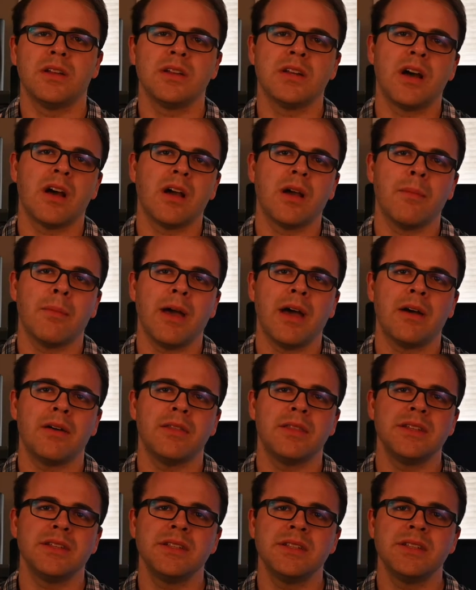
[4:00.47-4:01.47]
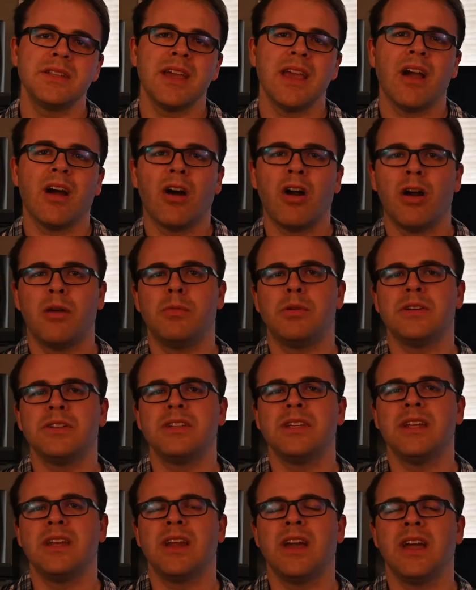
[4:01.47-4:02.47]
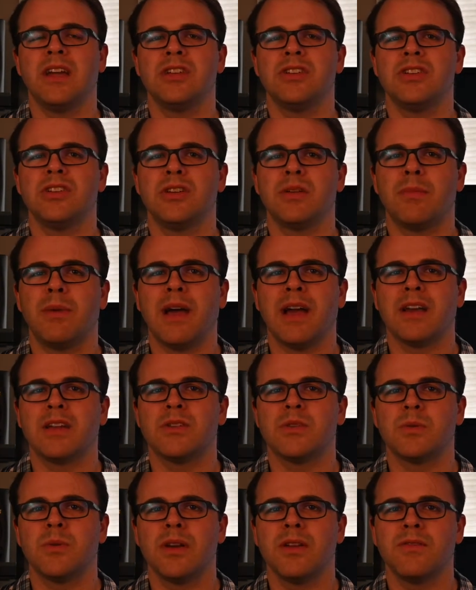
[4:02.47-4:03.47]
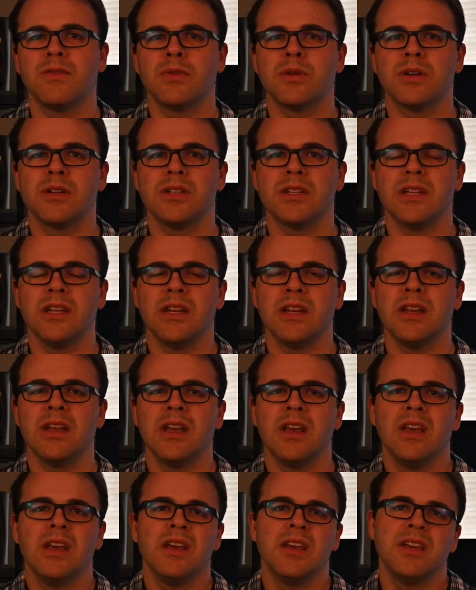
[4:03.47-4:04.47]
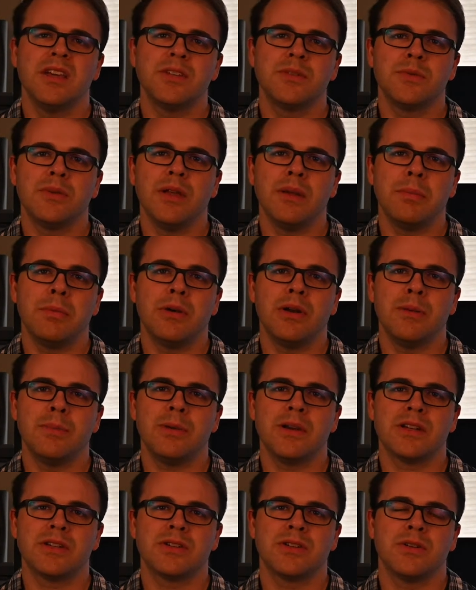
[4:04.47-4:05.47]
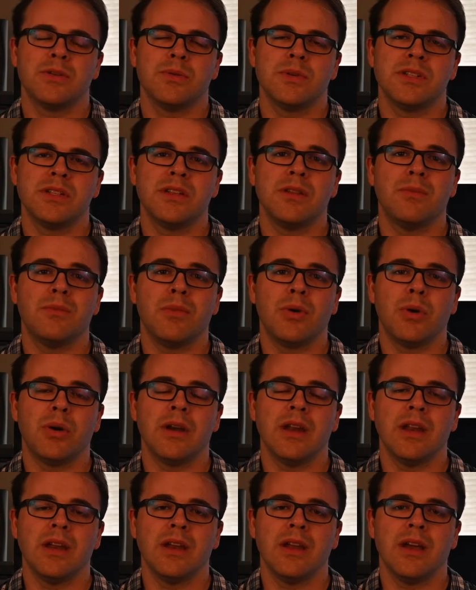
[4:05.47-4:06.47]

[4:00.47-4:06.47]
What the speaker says: to talk about, this is a harbor scene I took back in 2014. It's a really pretty picture. It was in the morning